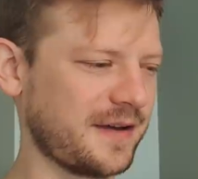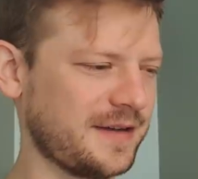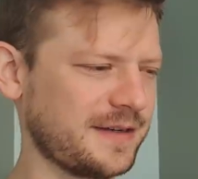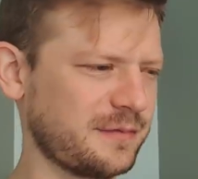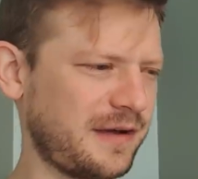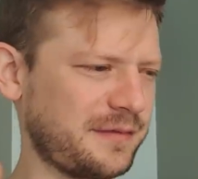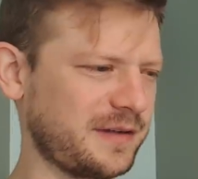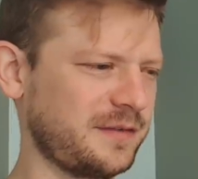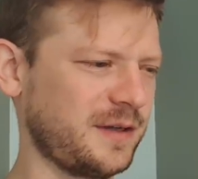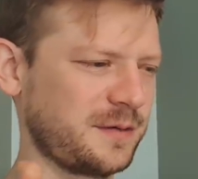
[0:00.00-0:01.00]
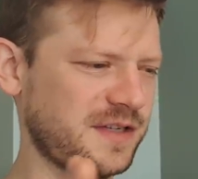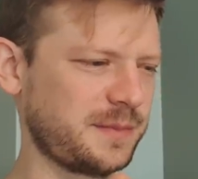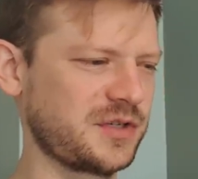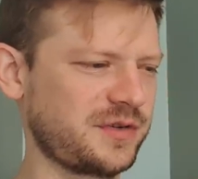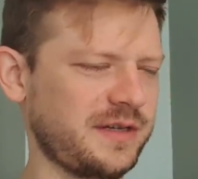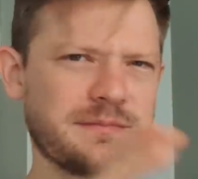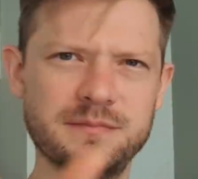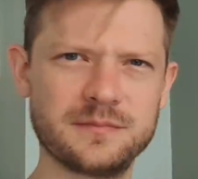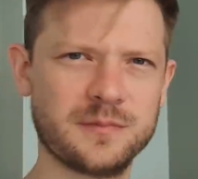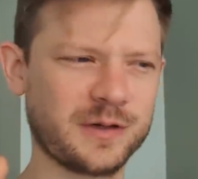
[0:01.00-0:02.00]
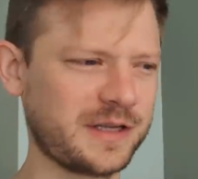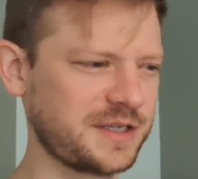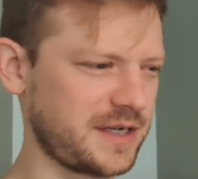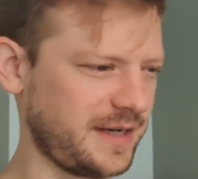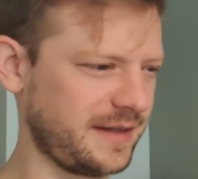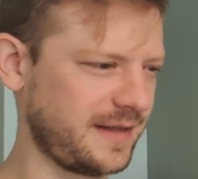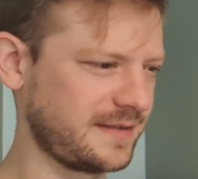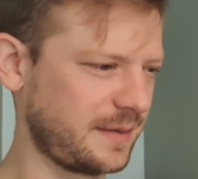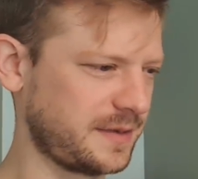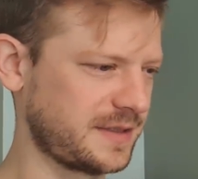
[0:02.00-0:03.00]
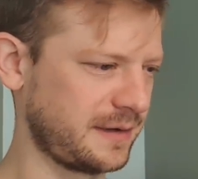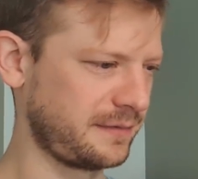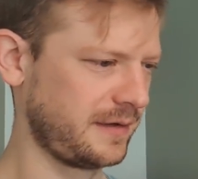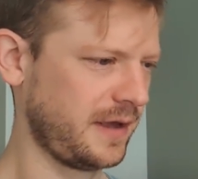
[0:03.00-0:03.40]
idea of having, you know, symmetry one on each side and that type of stuff.